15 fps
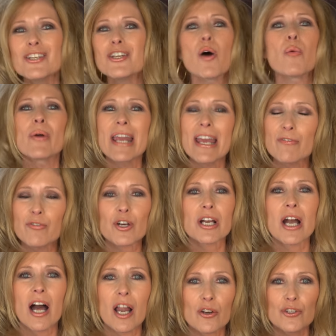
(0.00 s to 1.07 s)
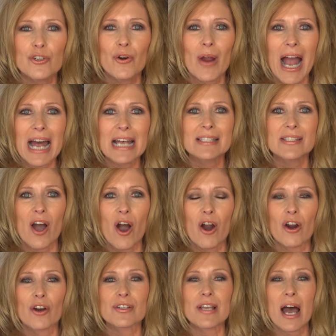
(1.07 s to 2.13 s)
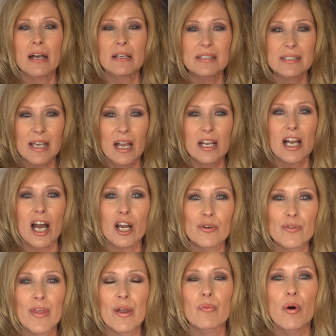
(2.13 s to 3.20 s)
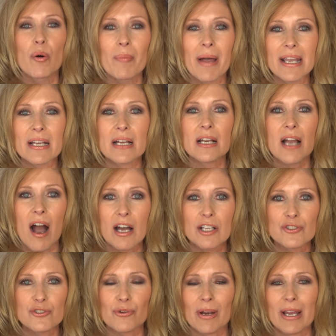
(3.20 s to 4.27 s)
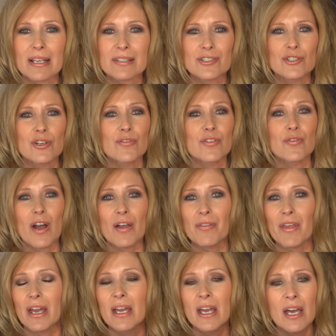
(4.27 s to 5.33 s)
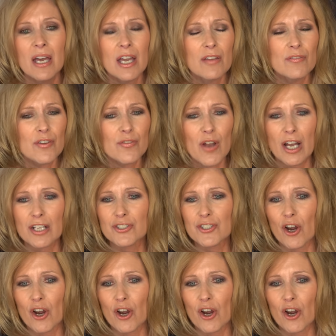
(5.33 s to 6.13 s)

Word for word: know, whatever color your eyes are, a color that will make a contrast. You know, if you've got that, if you've got